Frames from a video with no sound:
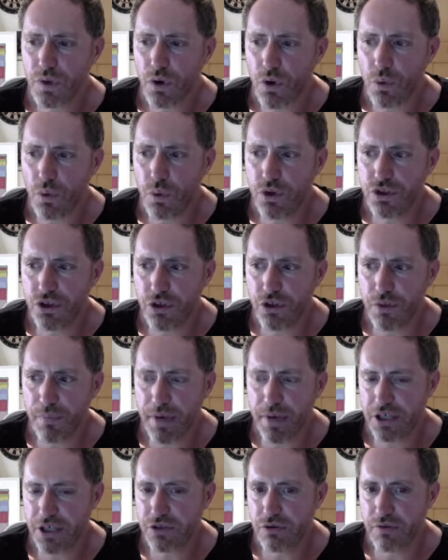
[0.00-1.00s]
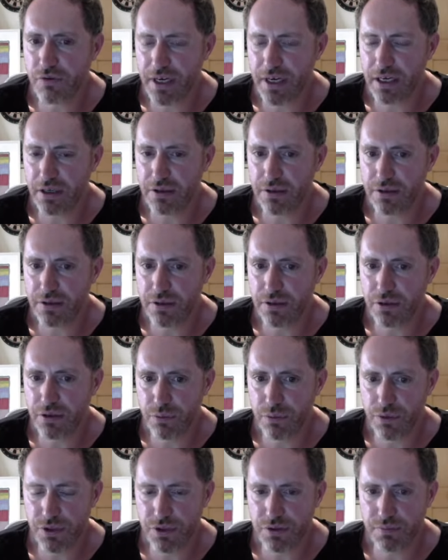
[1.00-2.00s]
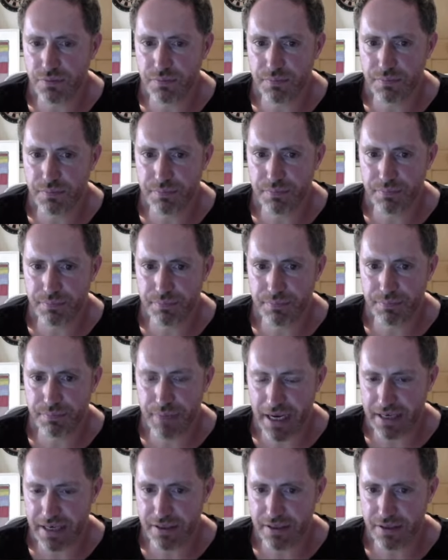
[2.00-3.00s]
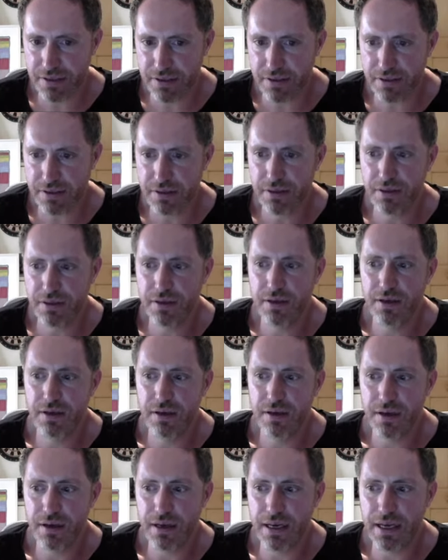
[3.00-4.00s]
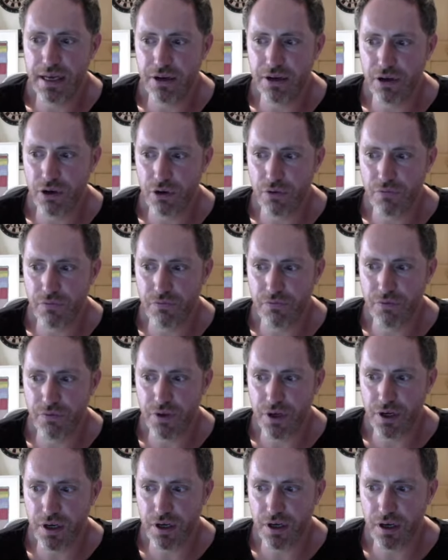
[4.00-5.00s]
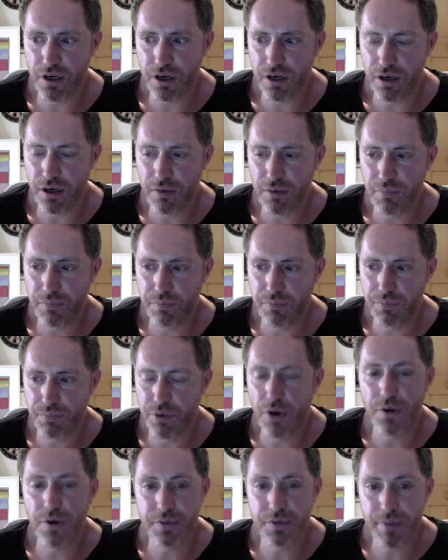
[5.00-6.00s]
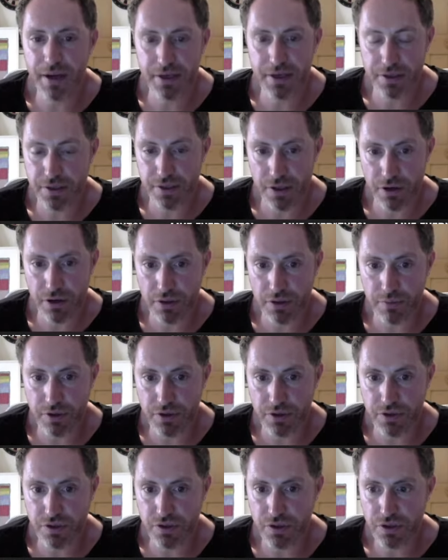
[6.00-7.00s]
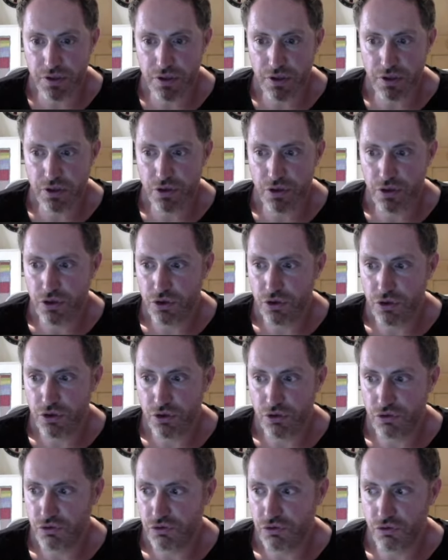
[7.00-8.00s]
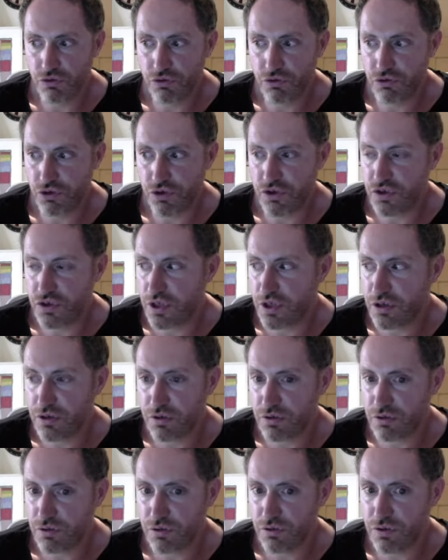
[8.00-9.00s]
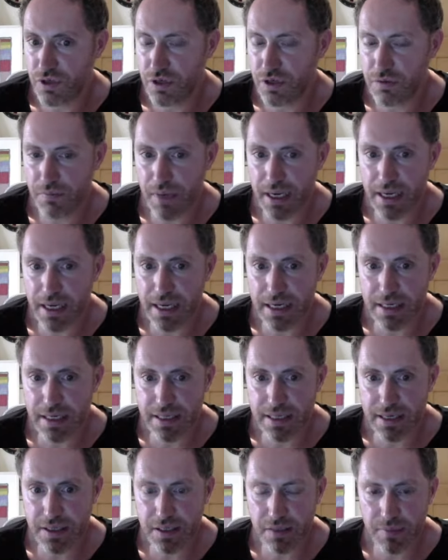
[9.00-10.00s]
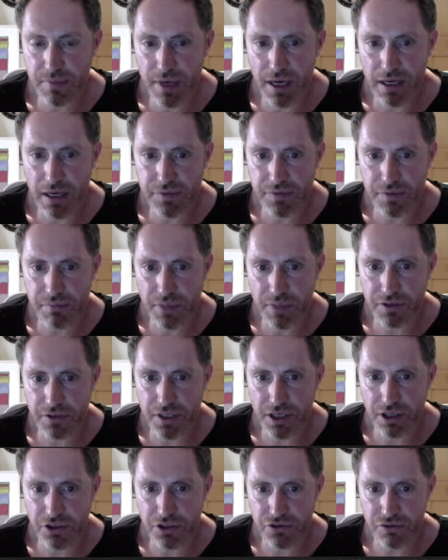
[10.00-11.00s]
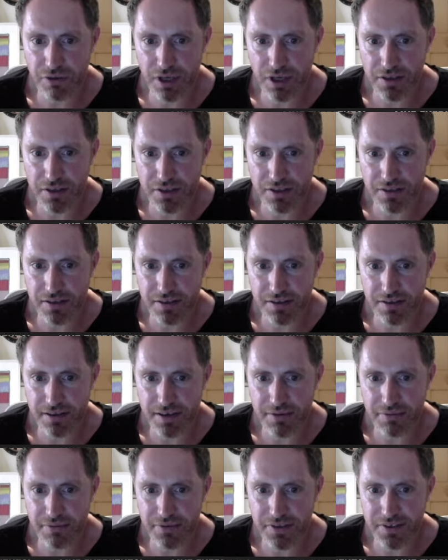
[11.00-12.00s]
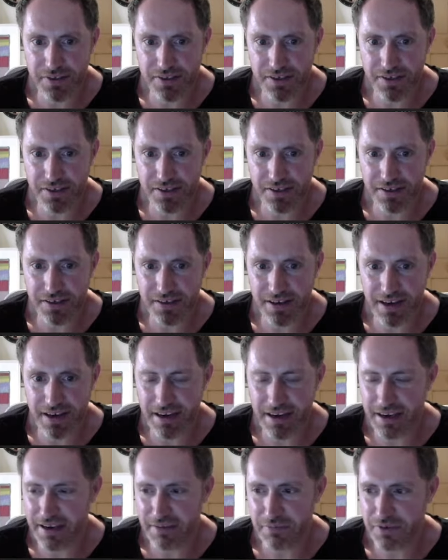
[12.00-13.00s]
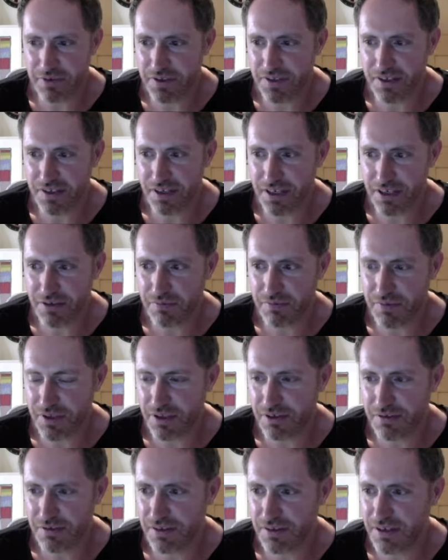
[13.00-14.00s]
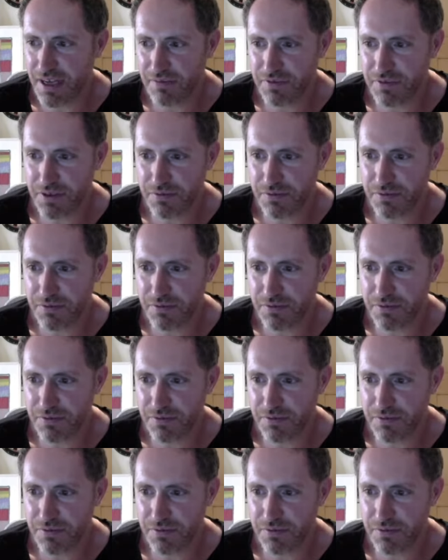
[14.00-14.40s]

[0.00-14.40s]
was that the picture of England that was painted in a lot of the pro-independence arguments just didn't make any sense to me. I lived in multicultural London. It was like you'd have to